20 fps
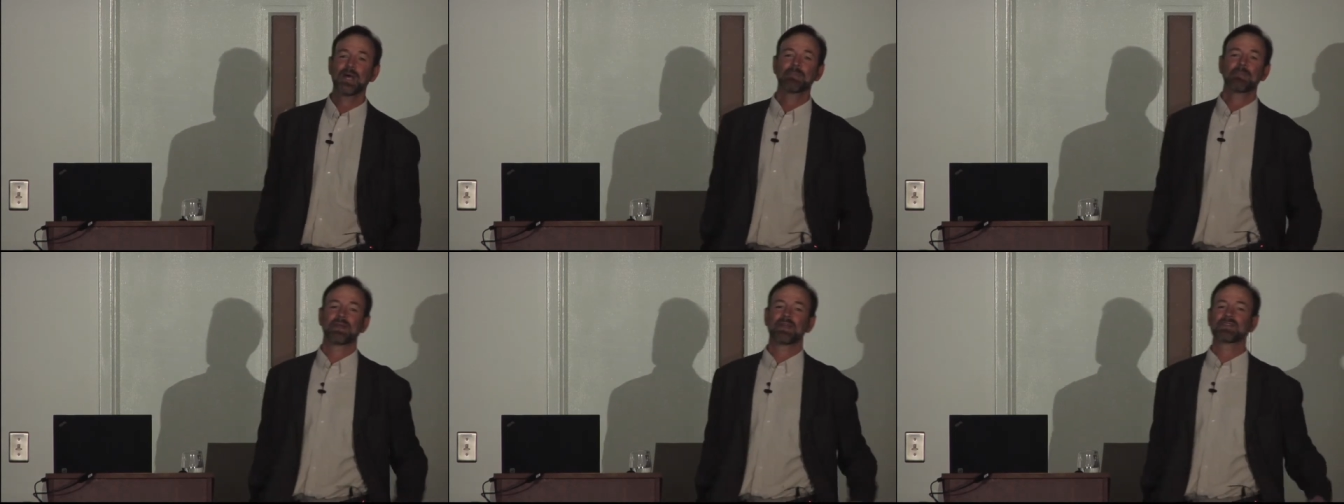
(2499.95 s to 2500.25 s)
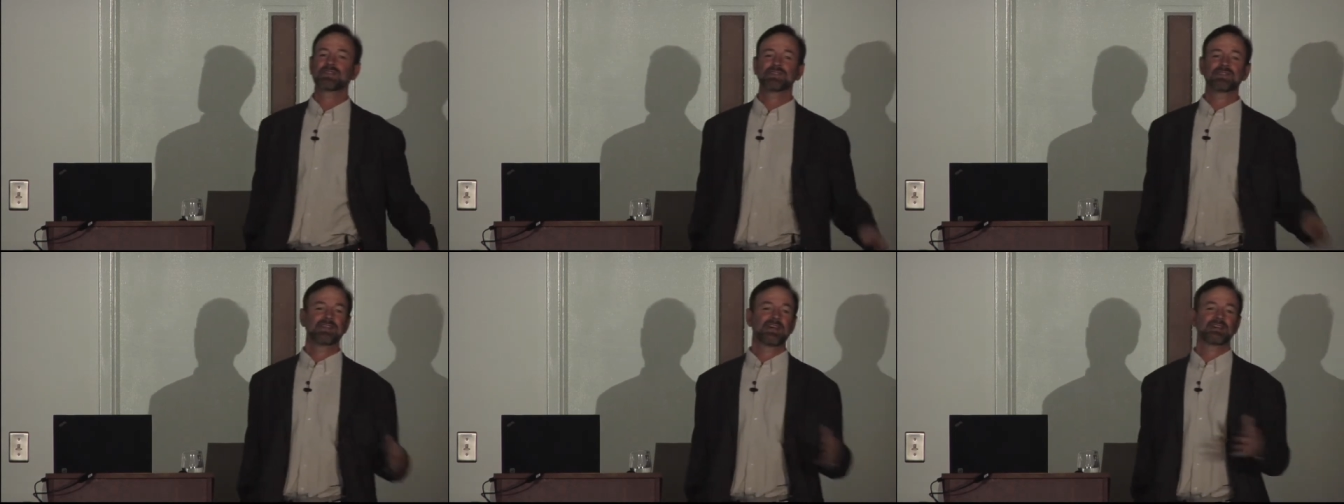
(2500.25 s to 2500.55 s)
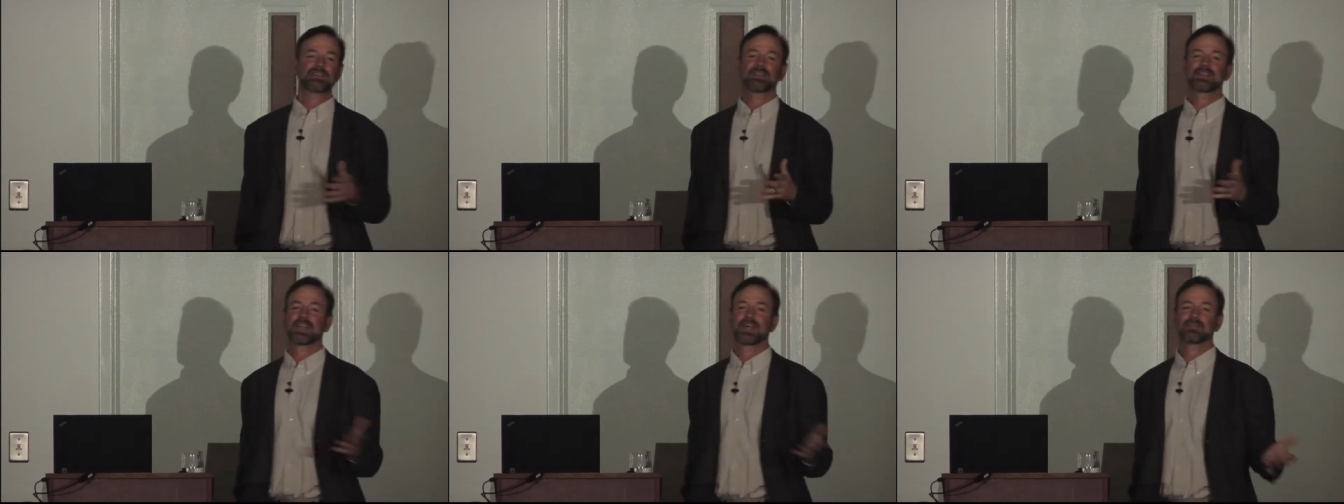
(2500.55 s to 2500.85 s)
But it turned
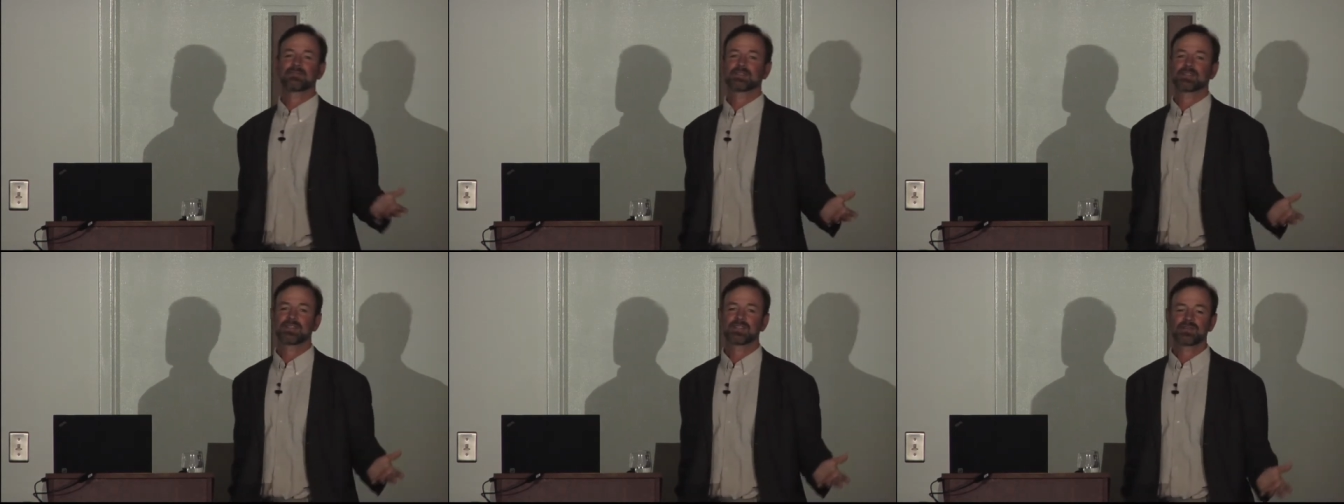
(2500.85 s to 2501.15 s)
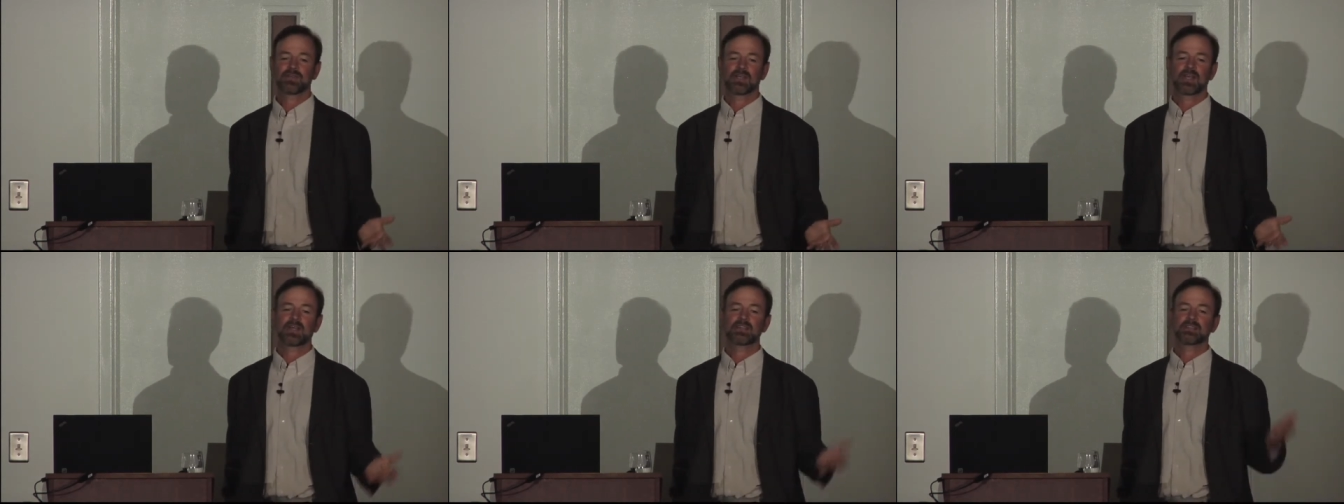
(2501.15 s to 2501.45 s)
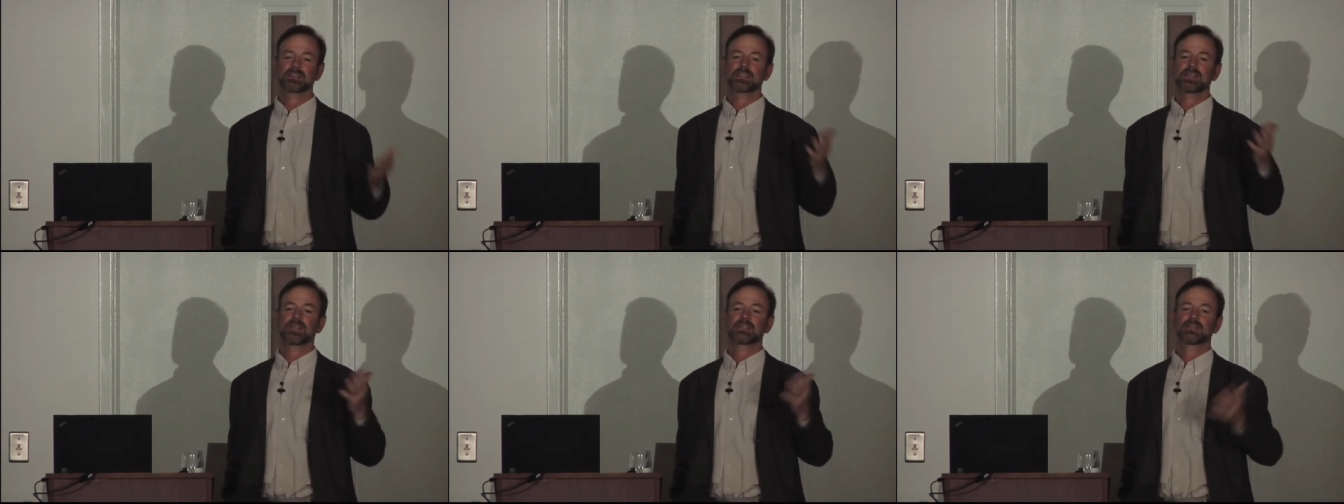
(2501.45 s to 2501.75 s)
out that that was the trick. I
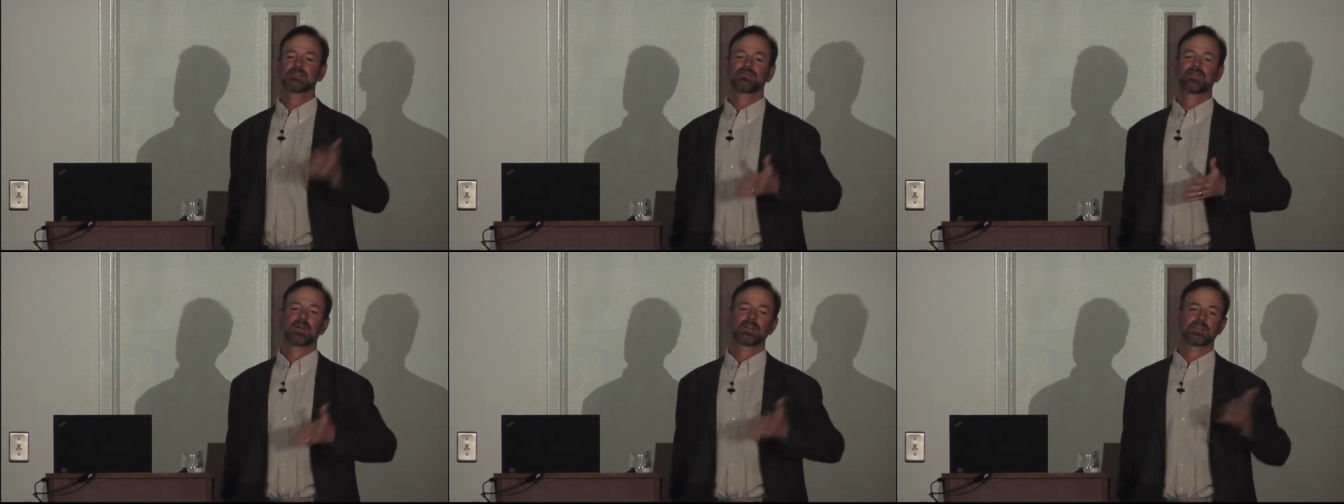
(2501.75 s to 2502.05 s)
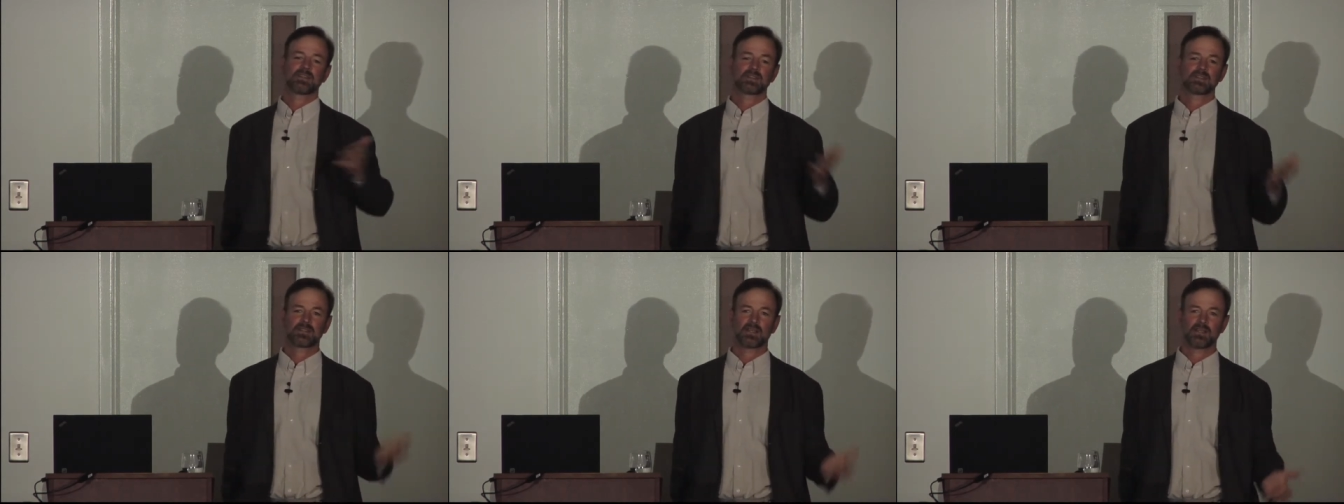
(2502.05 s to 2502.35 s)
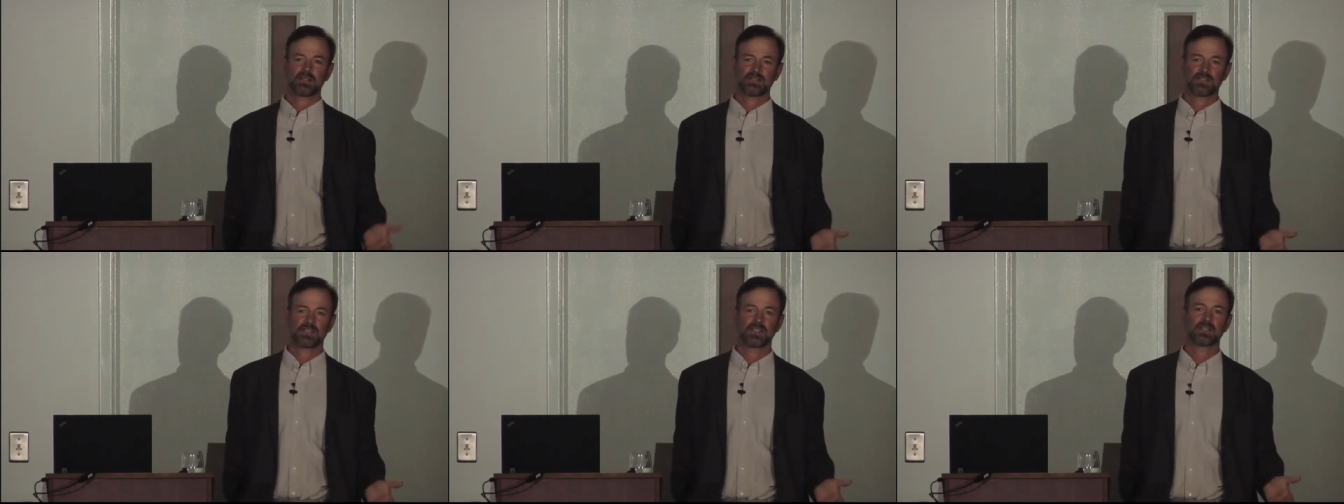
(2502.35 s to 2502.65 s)
just had to find the
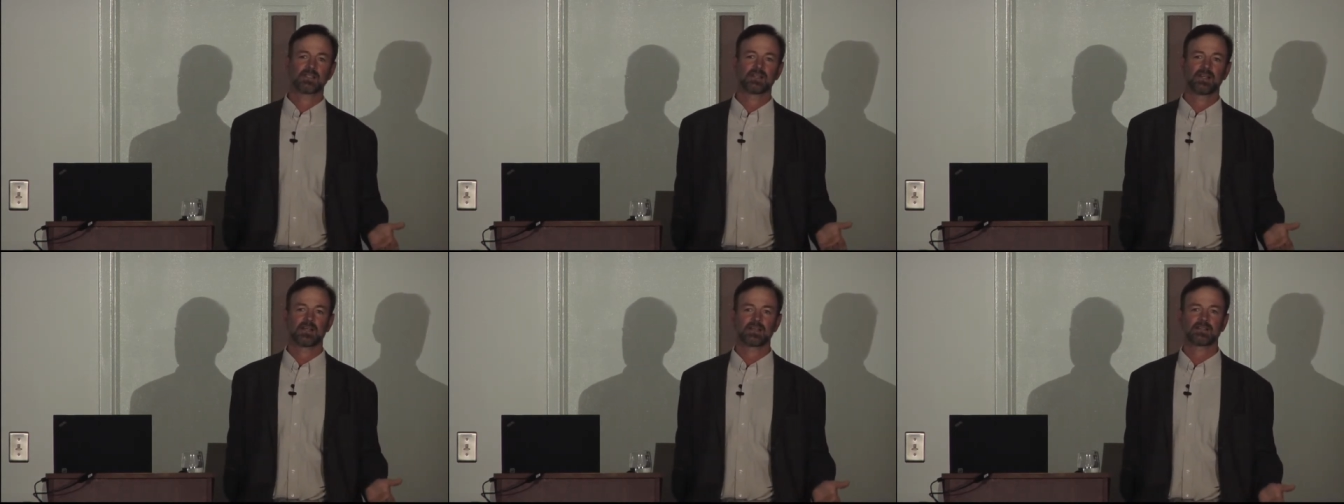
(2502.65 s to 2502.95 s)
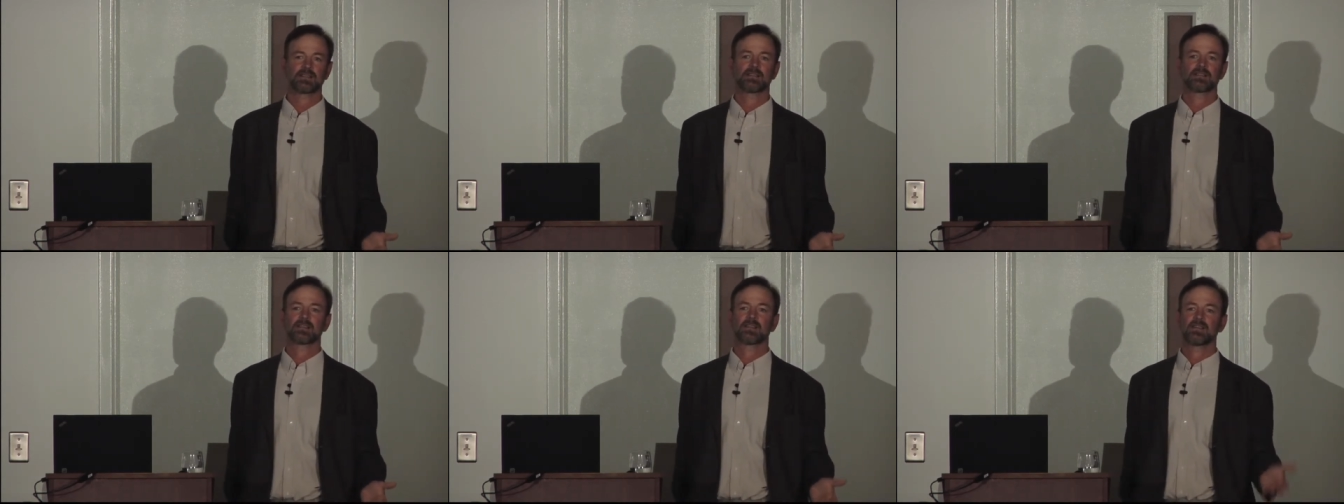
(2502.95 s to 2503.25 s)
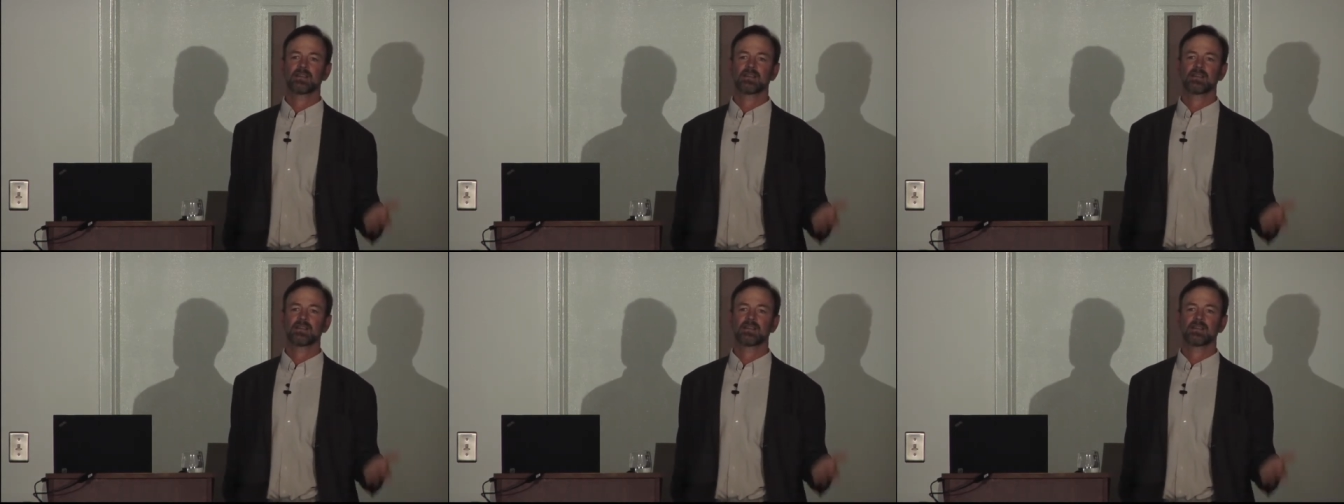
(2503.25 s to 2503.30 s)
salajeet collectors.